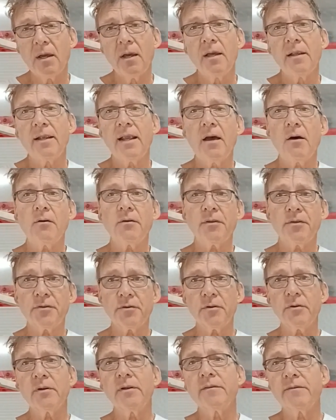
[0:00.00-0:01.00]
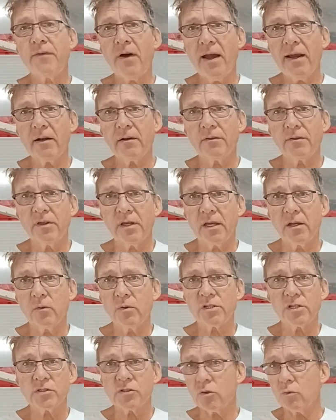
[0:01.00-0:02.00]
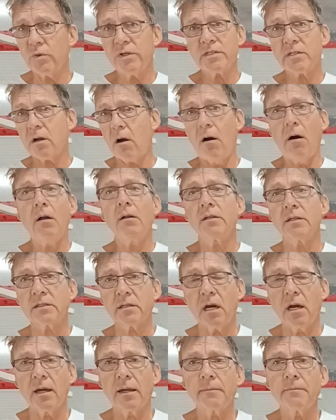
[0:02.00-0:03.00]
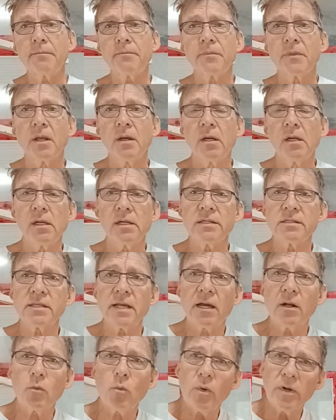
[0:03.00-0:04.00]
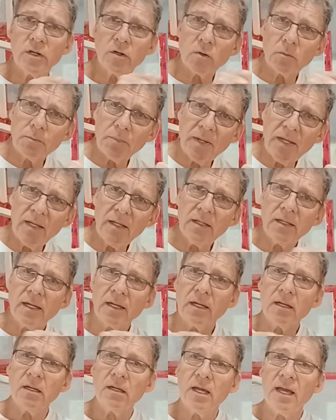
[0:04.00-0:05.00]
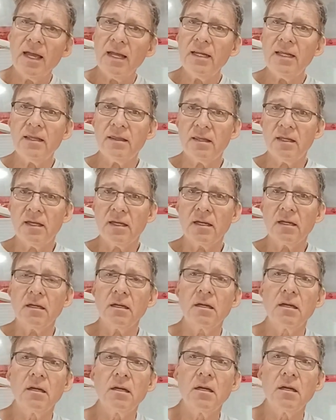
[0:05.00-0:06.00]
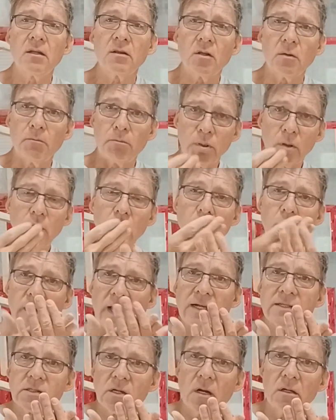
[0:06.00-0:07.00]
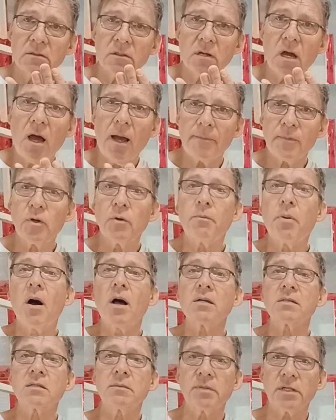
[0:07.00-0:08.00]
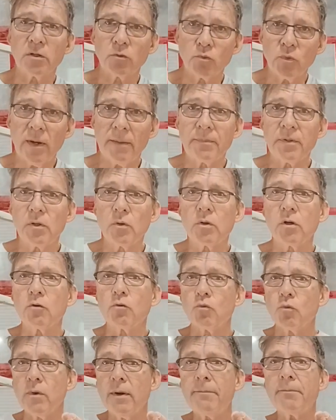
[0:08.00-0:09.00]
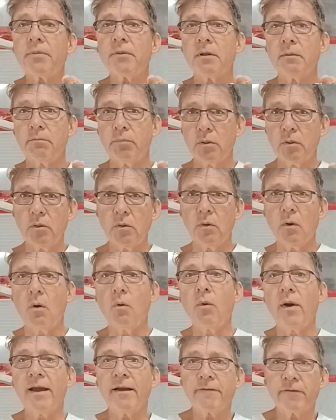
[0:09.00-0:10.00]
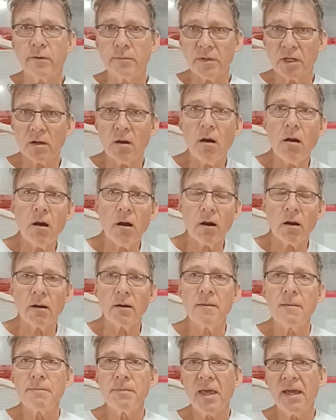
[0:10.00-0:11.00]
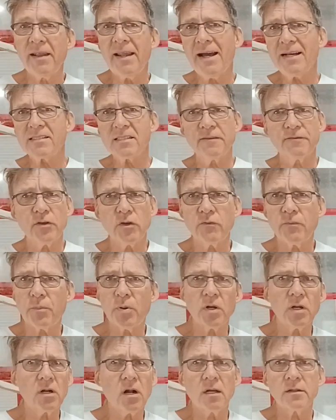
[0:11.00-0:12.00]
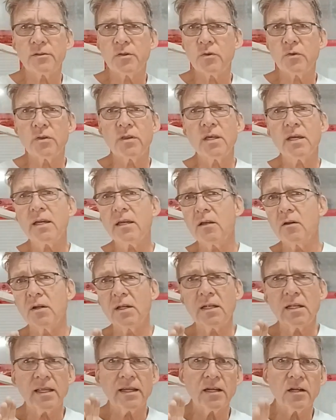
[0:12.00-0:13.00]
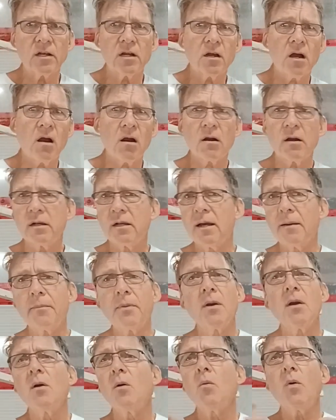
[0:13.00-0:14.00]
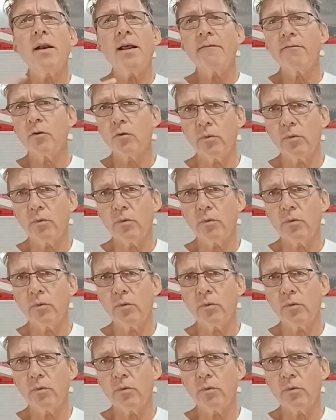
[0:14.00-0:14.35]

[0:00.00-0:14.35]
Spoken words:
Now, third and final thing, which is a risk all the time, is that when you're peeling anything, the blue that's on top could possibly rip. You can rip the blue away from the car, and that's if you put it on too thick, you didn't let it harden up, whatever